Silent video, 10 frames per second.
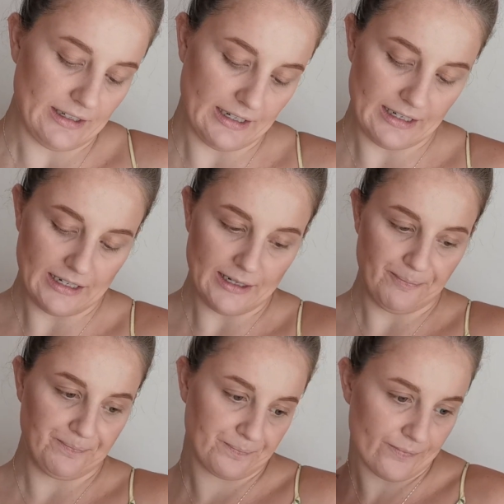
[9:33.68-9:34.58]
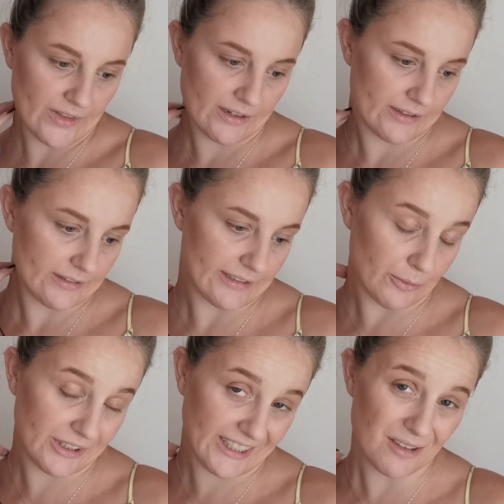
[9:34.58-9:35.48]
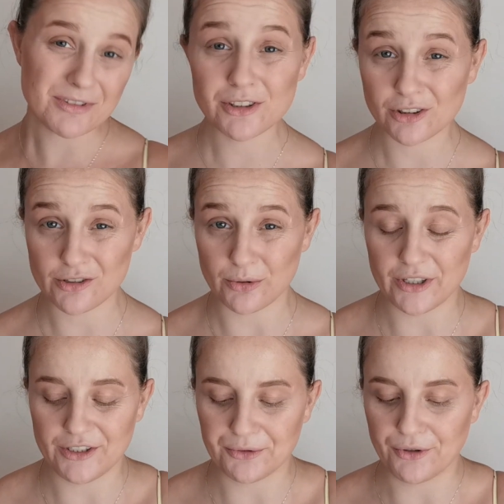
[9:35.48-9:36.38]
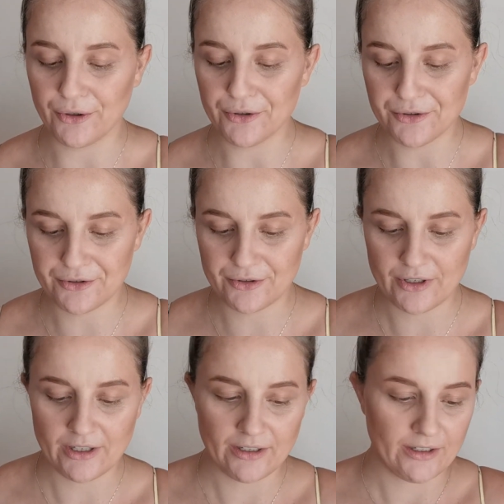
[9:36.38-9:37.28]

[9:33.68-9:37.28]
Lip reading: Now when it comes to contouring your nose,